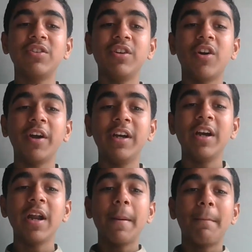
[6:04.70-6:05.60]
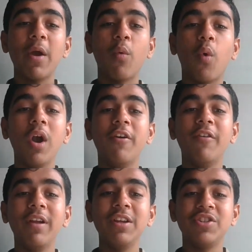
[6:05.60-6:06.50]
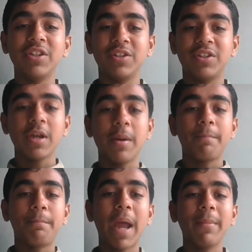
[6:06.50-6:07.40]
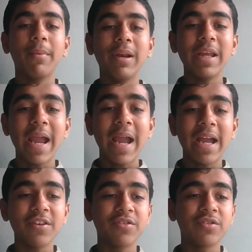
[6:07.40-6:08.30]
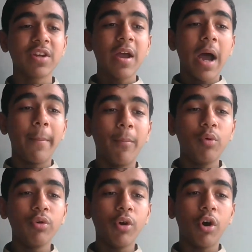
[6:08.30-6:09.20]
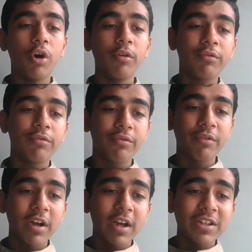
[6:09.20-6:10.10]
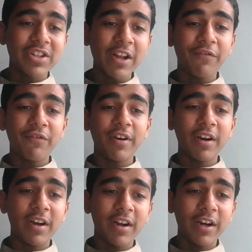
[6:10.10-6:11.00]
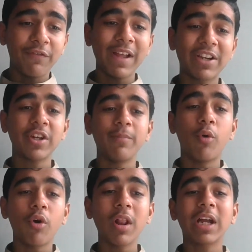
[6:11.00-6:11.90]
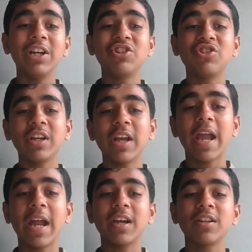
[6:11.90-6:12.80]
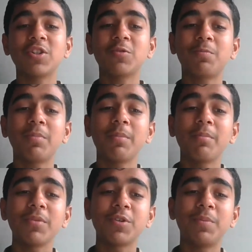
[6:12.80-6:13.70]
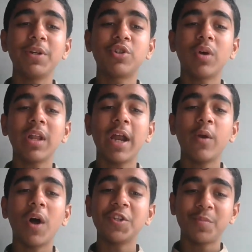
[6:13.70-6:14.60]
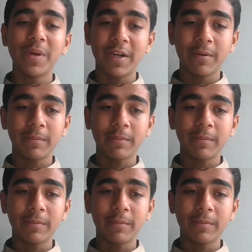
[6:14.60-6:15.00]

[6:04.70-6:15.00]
is regarded by world religions primarily as a mood of self-reflection, moral conditioning, and spiritual advancement.